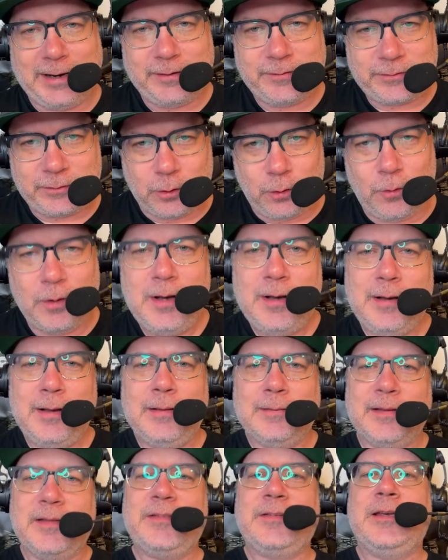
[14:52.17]
So
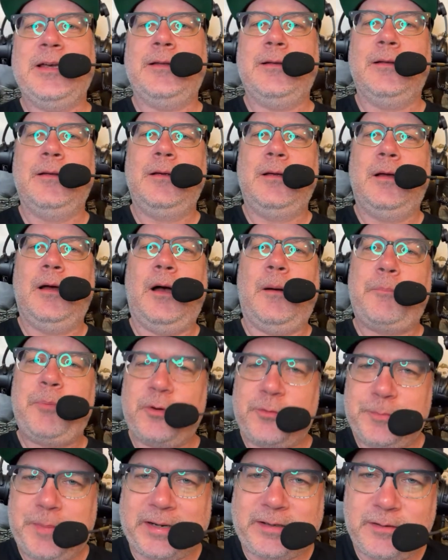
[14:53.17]
let's get a
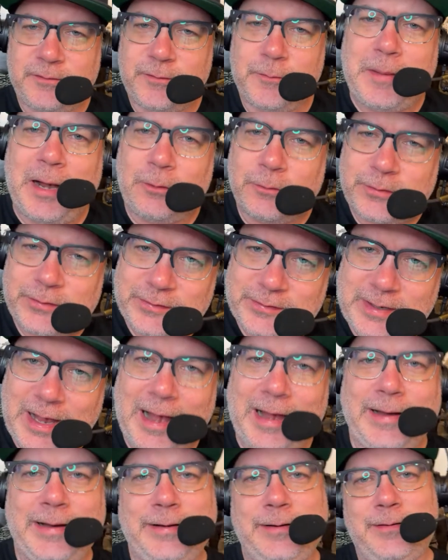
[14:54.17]
perspective from
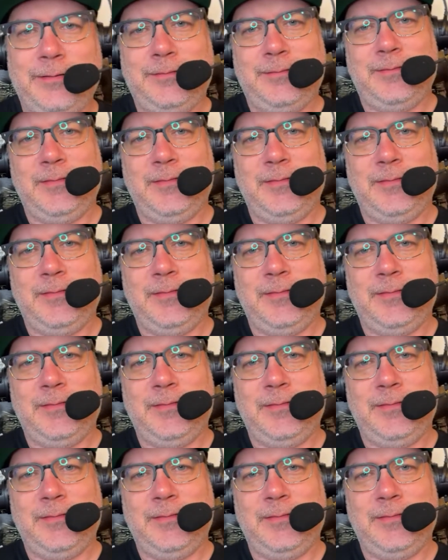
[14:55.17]
outside